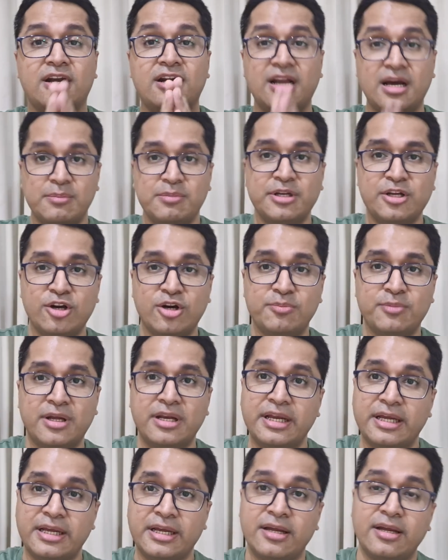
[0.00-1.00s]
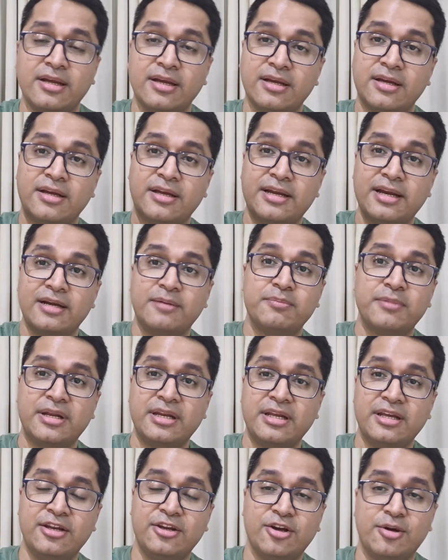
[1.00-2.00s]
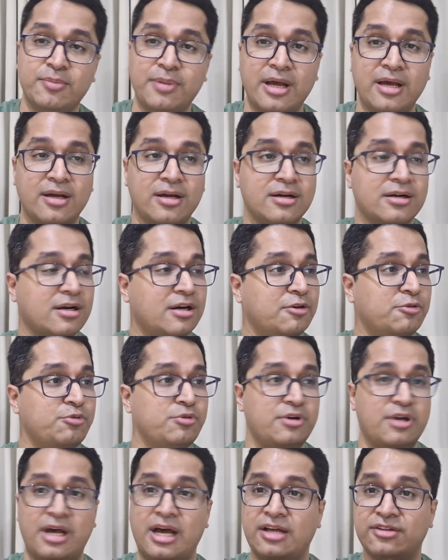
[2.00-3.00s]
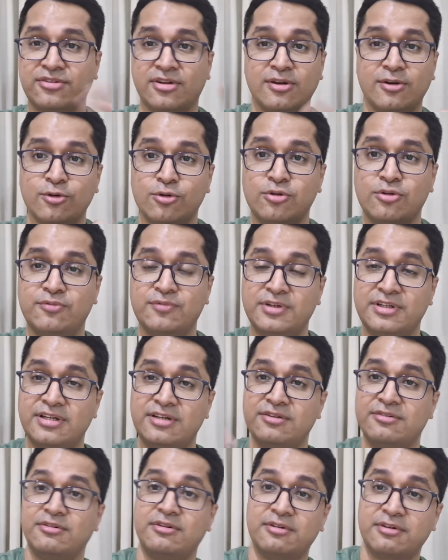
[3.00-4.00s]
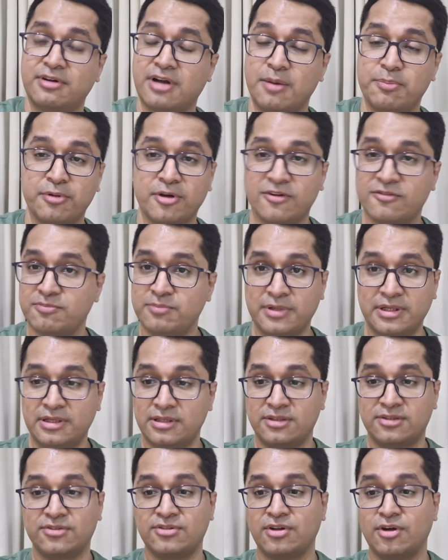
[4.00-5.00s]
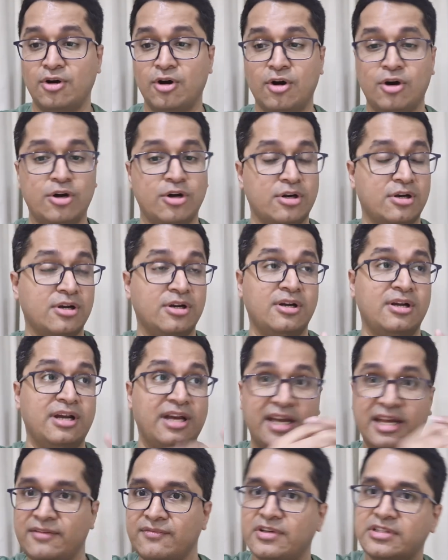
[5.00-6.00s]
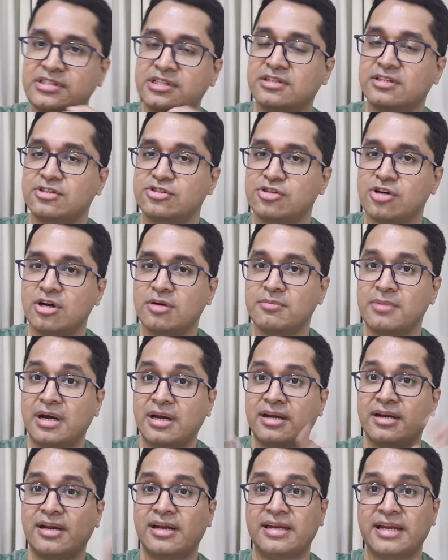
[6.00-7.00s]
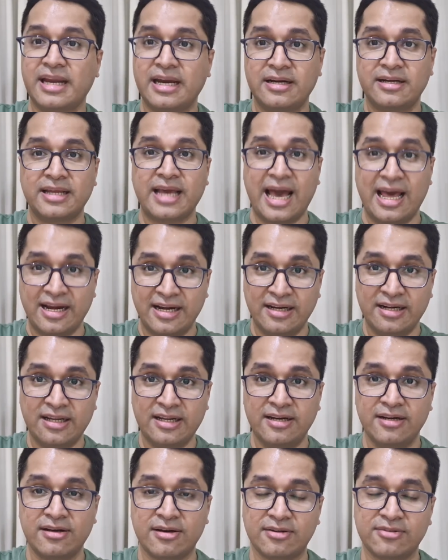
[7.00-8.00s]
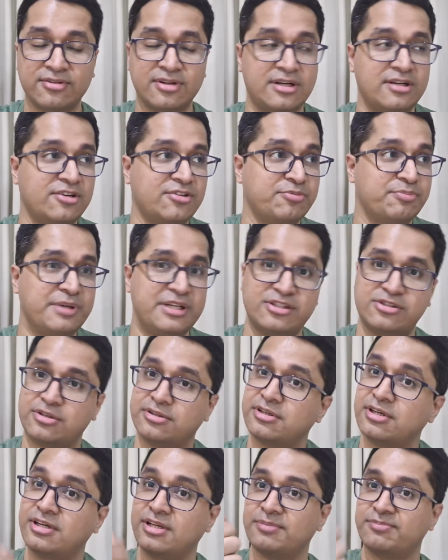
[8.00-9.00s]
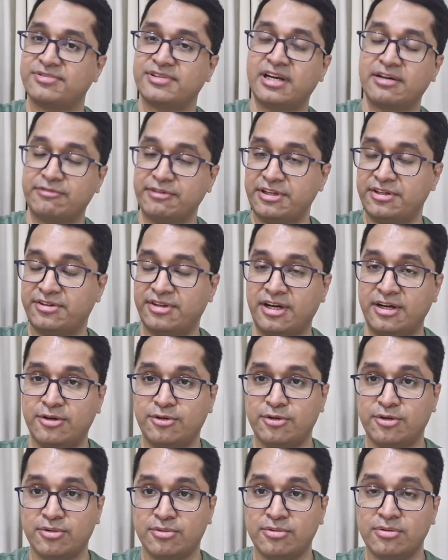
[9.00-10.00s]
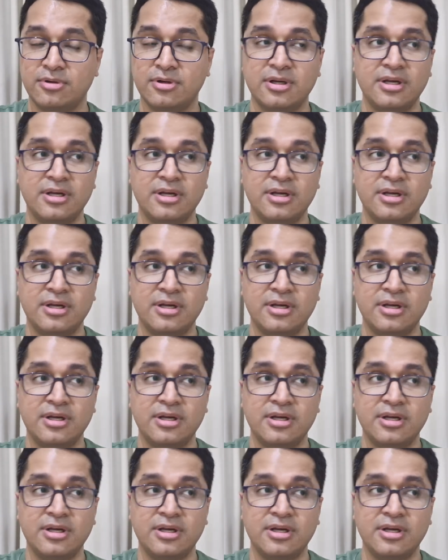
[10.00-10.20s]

double your money get money in your bank account as a loan within a couple of minutes or invest in the stock market and get guaranteed results based on the tips that we send to you